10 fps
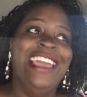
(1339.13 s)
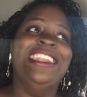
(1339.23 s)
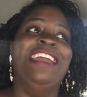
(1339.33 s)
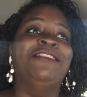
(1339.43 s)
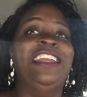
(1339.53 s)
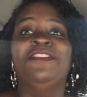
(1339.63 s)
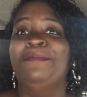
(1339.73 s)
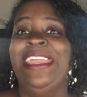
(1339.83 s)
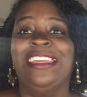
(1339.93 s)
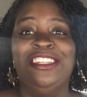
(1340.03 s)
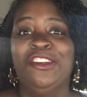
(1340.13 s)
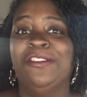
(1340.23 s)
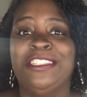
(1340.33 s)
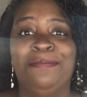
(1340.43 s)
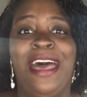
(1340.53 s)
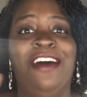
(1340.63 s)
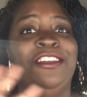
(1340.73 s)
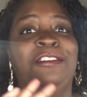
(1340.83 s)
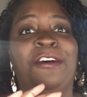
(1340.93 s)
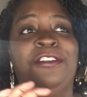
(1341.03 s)
They were even making jokes
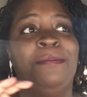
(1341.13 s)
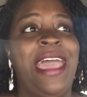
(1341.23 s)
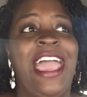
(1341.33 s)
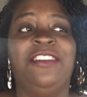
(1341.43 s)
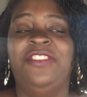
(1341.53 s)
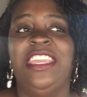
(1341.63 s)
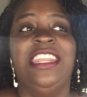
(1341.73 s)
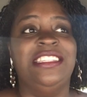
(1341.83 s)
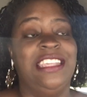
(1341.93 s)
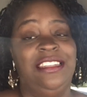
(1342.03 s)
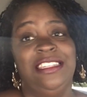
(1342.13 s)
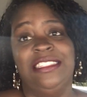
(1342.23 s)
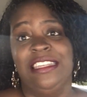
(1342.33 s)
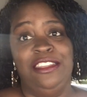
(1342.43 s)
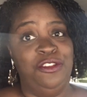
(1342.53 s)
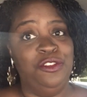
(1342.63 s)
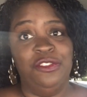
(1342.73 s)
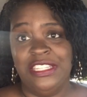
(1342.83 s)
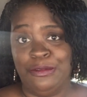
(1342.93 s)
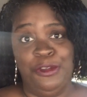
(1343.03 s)
about, you know, the bag fee. They said, listen, you
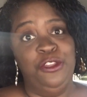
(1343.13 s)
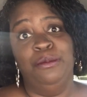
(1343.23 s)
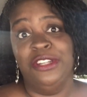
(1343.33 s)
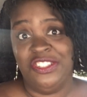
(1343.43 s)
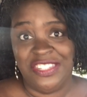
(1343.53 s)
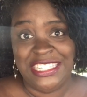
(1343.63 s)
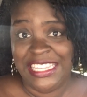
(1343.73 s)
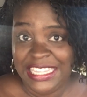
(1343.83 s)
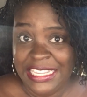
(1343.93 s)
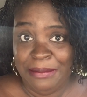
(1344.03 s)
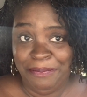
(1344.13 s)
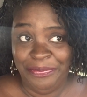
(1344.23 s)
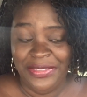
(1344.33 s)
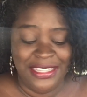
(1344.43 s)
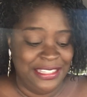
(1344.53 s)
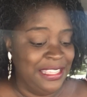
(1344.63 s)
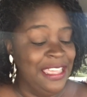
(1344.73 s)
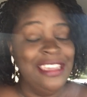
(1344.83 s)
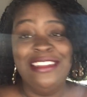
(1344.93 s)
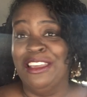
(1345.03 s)
knew this when you booked your ticket.
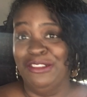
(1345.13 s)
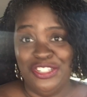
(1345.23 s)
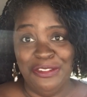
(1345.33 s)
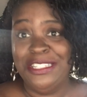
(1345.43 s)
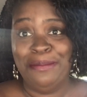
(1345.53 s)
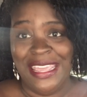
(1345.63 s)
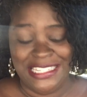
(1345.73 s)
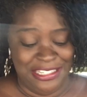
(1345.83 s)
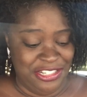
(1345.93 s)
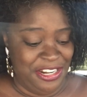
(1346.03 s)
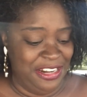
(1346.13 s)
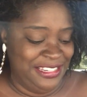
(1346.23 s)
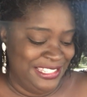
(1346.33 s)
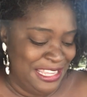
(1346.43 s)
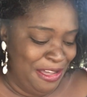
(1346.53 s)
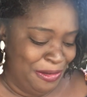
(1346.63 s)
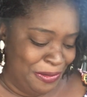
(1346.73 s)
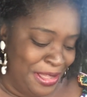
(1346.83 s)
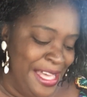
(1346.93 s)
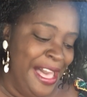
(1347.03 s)
Don't shoot the messenger.
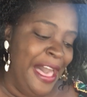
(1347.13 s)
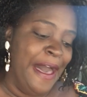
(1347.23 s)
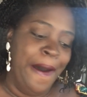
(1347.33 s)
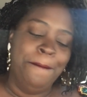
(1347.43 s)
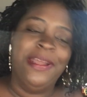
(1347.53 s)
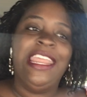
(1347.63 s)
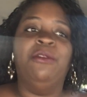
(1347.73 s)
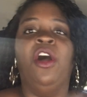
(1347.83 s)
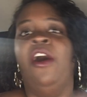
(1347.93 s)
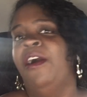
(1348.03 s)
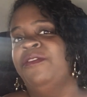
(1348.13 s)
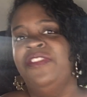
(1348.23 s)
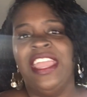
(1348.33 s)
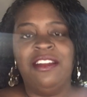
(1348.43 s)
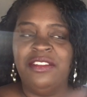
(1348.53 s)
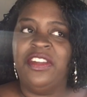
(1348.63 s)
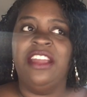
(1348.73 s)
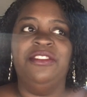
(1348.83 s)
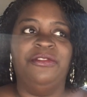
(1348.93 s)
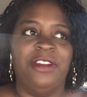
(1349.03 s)
So, um, but they were all very,
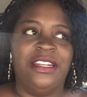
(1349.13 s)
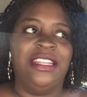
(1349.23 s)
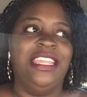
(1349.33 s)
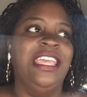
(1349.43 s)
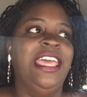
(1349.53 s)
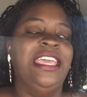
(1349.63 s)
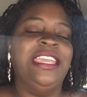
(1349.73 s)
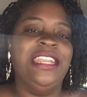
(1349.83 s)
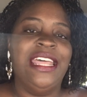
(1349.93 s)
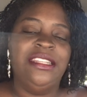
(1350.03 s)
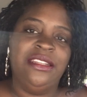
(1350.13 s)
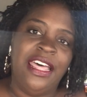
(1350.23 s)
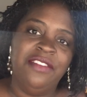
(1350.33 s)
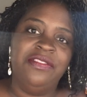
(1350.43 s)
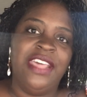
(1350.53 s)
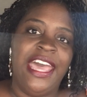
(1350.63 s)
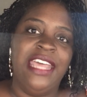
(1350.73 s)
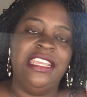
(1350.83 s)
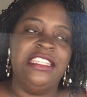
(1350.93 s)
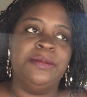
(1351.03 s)
very friendly. And I love
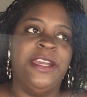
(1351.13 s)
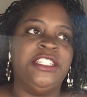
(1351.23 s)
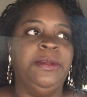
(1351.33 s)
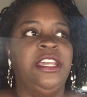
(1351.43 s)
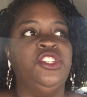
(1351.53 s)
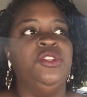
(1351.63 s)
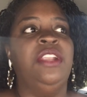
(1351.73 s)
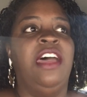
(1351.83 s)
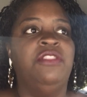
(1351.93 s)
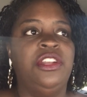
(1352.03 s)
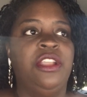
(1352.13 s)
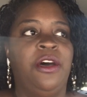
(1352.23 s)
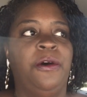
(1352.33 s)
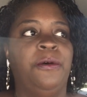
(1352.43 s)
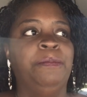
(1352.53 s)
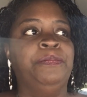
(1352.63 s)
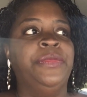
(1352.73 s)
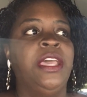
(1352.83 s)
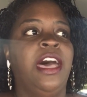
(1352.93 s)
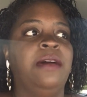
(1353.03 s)
that, especially because you never know.
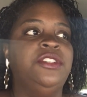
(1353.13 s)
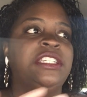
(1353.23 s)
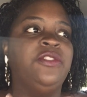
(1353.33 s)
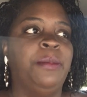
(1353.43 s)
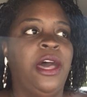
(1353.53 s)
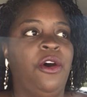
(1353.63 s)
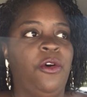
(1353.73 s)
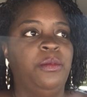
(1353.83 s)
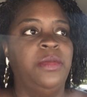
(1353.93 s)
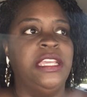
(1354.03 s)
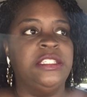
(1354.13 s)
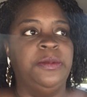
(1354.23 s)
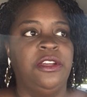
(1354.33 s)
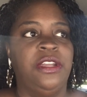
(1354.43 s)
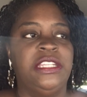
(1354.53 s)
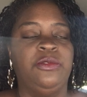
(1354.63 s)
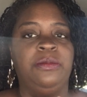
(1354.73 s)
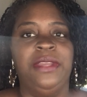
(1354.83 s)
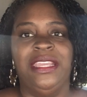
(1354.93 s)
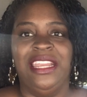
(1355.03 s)
Um, just from my own experience
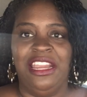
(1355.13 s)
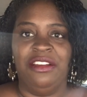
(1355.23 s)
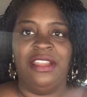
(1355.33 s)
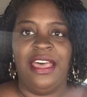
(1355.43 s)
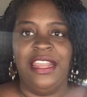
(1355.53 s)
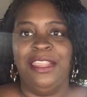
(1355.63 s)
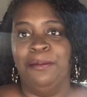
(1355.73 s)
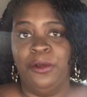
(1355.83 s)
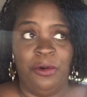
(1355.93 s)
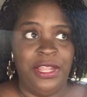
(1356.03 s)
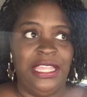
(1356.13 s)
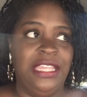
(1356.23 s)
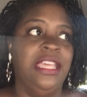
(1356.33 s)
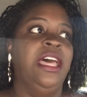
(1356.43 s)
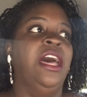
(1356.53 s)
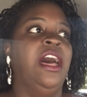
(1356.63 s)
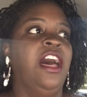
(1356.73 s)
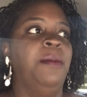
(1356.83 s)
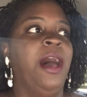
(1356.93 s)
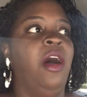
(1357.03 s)
with being an airline employee,
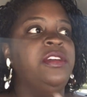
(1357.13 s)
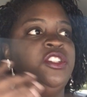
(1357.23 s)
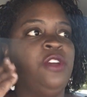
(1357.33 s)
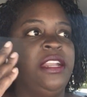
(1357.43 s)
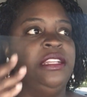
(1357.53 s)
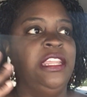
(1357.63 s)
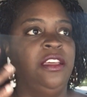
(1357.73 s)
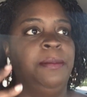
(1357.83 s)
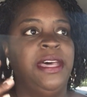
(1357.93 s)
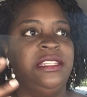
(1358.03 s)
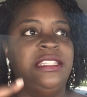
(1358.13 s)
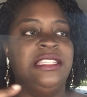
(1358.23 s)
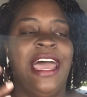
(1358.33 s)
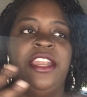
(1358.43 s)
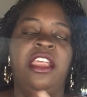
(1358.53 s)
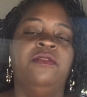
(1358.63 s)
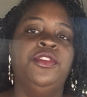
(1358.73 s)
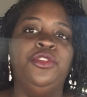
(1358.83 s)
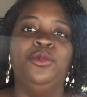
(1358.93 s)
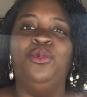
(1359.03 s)
um, I always try to think about this. I
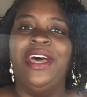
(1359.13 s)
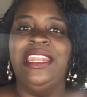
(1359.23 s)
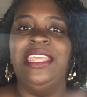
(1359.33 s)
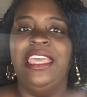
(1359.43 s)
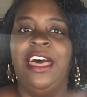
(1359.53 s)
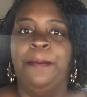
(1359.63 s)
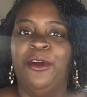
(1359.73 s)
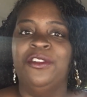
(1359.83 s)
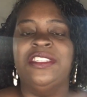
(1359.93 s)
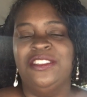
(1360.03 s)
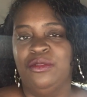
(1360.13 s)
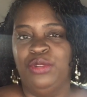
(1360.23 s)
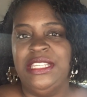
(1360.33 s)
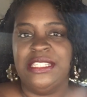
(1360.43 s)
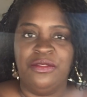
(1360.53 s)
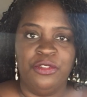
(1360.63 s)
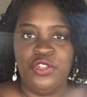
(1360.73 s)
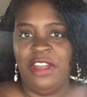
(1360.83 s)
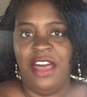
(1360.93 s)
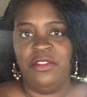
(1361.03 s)
never knew what a person's reason for
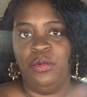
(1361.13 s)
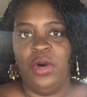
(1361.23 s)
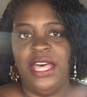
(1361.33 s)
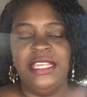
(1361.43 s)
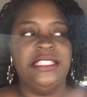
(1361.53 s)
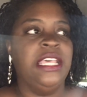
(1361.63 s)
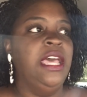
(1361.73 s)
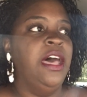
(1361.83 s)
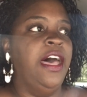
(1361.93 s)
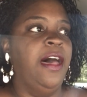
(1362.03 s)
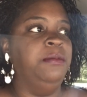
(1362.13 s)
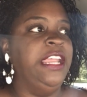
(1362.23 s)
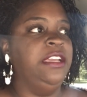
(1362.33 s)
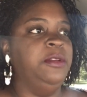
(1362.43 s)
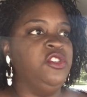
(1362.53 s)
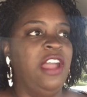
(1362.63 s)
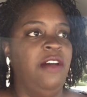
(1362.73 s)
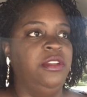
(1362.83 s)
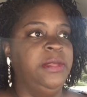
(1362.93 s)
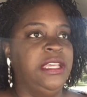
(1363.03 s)
travel was. Um, they could be
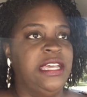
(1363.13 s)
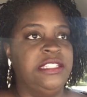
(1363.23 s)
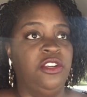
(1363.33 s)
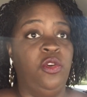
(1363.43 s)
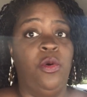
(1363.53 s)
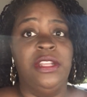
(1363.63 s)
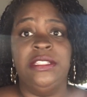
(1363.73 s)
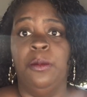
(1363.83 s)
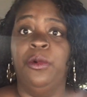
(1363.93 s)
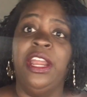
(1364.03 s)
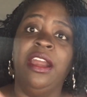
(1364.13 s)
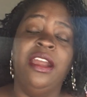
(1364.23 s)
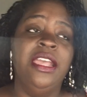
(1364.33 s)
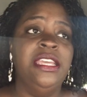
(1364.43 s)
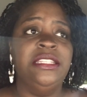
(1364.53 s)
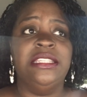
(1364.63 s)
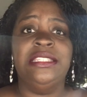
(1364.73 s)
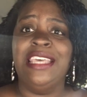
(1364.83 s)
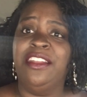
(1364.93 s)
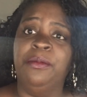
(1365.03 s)
traveling because they're going somewhere to
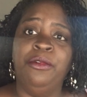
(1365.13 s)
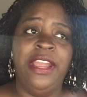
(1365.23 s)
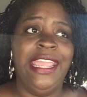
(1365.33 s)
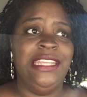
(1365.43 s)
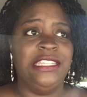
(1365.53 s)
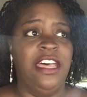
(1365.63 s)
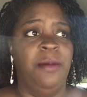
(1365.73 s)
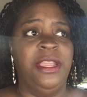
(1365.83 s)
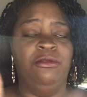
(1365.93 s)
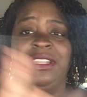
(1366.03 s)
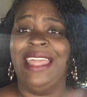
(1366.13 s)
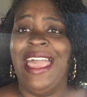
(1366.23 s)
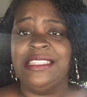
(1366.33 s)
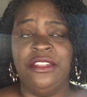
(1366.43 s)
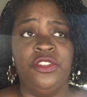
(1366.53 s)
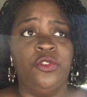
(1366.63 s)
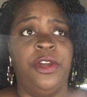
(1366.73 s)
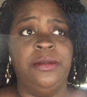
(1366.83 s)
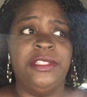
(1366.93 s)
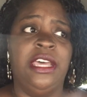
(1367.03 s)
celebrate um, and relax and
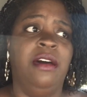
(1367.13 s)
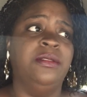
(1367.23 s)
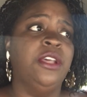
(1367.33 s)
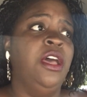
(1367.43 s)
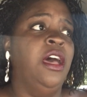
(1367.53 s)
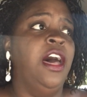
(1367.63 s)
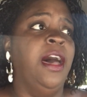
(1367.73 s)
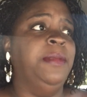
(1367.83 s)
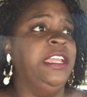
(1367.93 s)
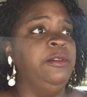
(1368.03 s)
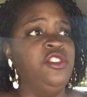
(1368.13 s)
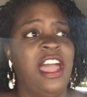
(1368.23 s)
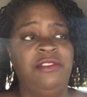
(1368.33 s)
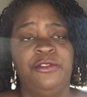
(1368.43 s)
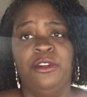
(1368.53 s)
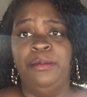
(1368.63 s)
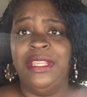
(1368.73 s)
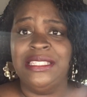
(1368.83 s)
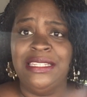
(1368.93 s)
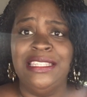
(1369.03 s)
enjoy themselves. Um, they could be traveling for
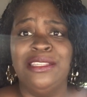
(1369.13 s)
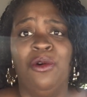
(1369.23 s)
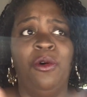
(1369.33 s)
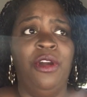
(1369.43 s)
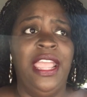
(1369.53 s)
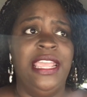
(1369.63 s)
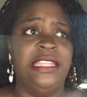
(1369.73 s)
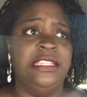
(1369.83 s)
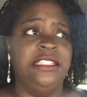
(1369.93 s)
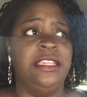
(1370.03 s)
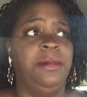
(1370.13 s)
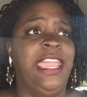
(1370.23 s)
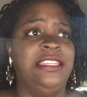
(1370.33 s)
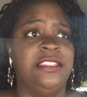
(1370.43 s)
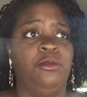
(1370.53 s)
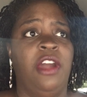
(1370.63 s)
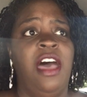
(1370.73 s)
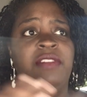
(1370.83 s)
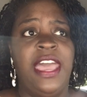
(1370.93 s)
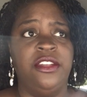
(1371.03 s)
business, or in some cases where
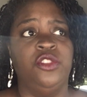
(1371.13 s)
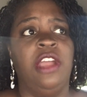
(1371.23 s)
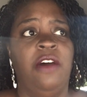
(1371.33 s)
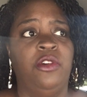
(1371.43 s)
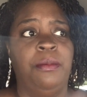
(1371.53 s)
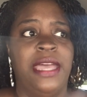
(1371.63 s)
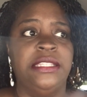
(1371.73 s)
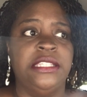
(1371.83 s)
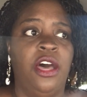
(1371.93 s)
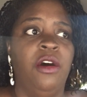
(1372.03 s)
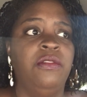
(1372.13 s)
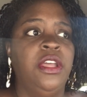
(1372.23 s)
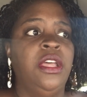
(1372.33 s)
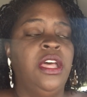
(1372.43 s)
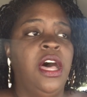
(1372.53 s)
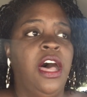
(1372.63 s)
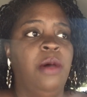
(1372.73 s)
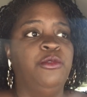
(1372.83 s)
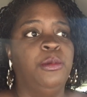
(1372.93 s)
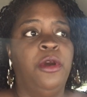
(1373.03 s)
I've had to travel myself,
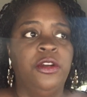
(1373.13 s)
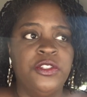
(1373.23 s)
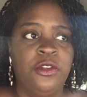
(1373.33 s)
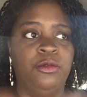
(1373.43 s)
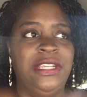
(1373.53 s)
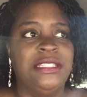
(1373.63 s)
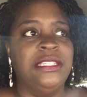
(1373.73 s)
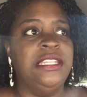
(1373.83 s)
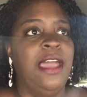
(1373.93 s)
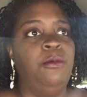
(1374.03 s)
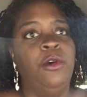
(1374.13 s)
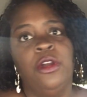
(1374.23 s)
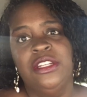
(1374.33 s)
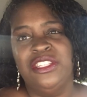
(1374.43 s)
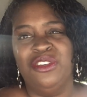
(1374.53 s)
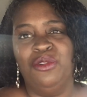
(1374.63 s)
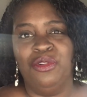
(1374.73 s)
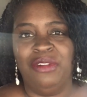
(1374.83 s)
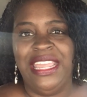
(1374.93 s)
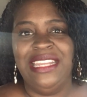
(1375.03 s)
Um, for personal reasons that weren't so
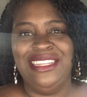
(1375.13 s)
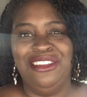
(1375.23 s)
great.